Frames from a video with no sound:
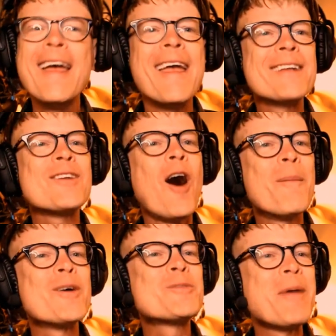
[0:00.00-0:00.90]
It's
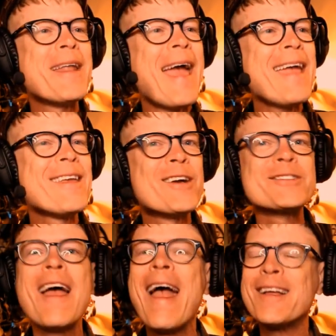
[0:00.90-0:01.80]
almost been 8
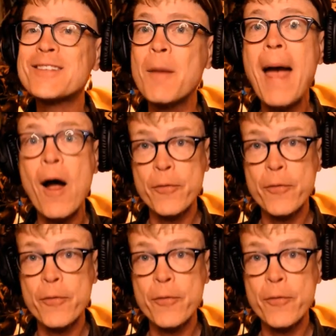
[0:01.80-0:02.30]
years. And somehow,